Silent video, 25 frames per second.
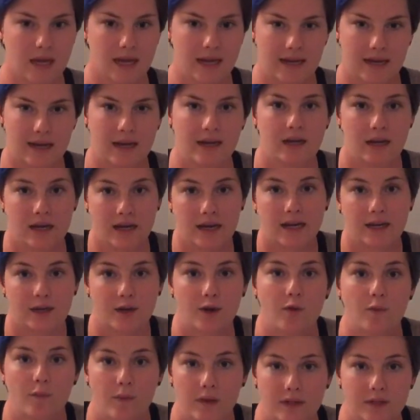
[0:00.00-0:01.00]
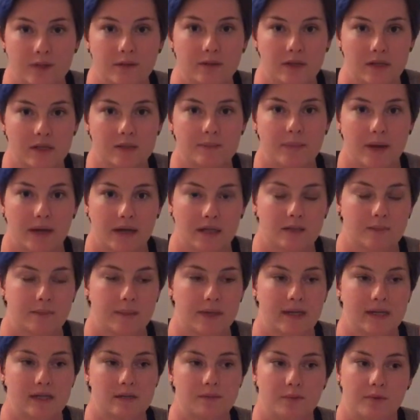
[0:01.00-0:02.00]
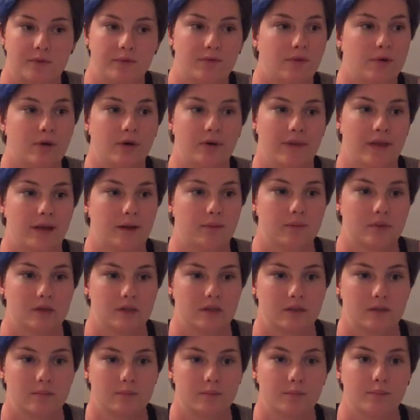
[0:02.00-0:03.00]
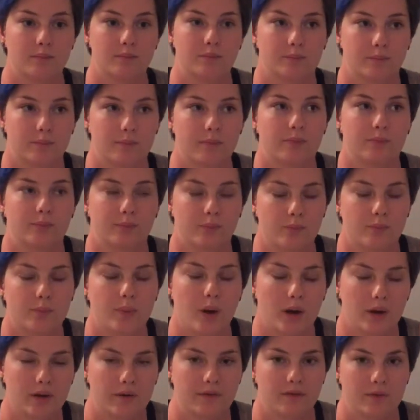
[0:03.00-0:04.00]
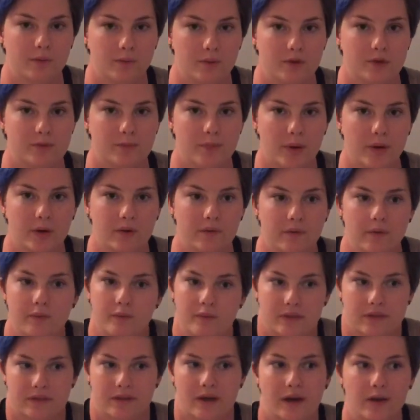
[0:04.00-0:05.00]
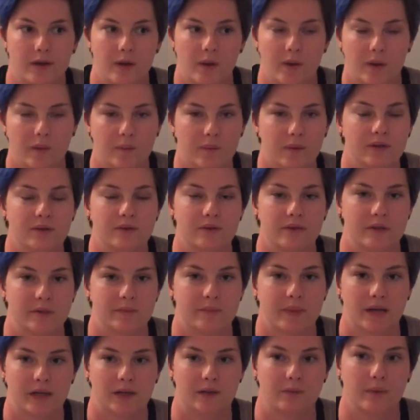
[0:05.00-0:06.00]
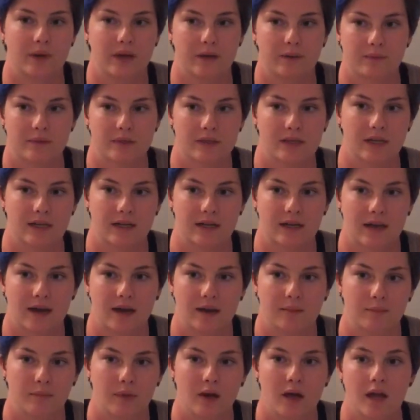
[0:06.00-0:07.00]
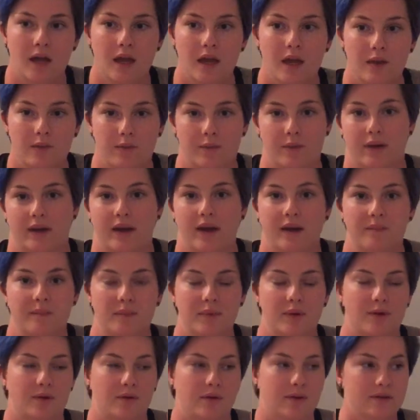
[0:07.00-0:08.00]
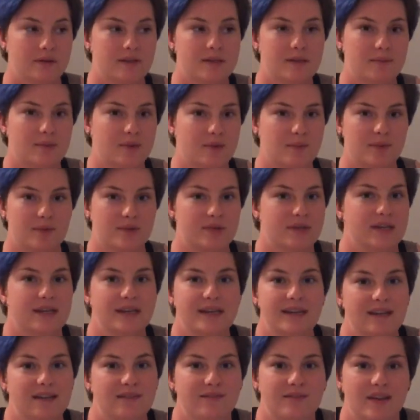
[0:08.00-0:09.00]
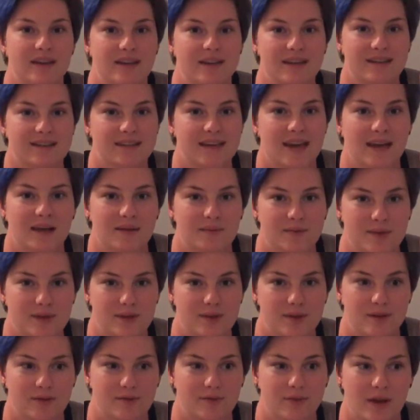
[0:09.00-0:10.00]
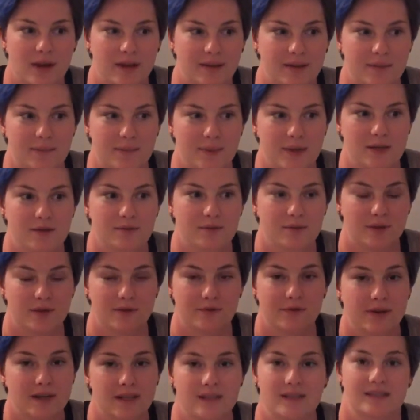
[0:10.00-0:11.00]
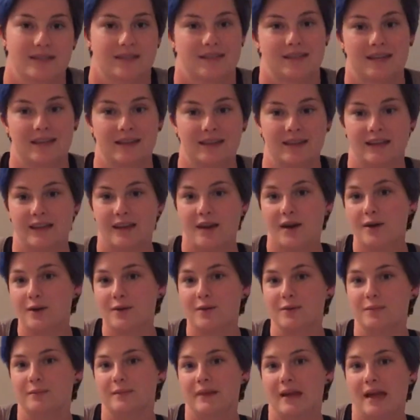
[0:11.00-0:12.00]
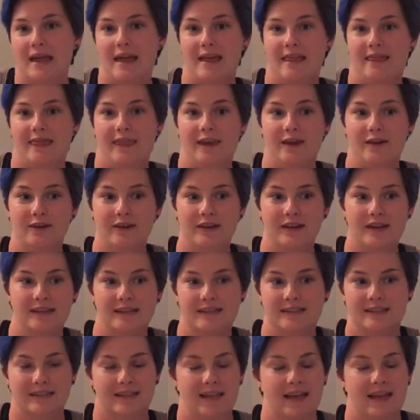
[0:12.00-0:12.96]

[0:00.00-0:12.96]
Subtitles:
And I know what to expect, because before that was part of the worst part of it, was not knowing what to expect, when it was going to come. It would come, at some of the most inconvenient times, if you're at the beach with your friends and suddenly, oh, there it is.